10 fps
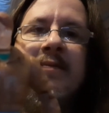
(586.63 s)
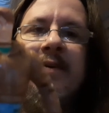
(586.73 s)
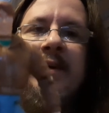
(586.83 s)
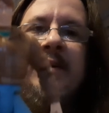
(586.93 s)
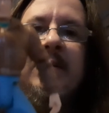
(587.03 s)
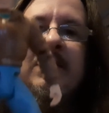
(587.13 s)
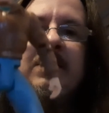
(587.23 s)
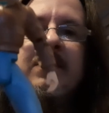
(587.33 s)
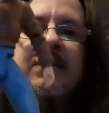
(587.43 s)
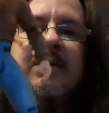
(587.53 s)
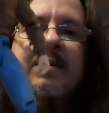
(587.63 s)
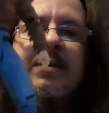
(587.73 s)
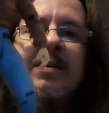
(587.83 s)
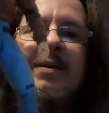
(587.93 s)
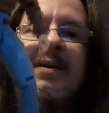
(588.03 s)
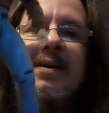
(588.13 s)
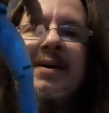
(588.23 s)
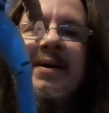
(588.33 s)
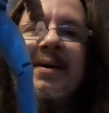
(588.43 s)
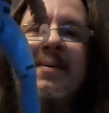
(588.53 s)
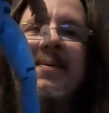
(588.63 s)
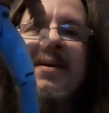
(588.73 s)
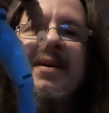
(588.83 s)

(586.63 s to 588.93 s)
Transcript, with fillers: figure. Um,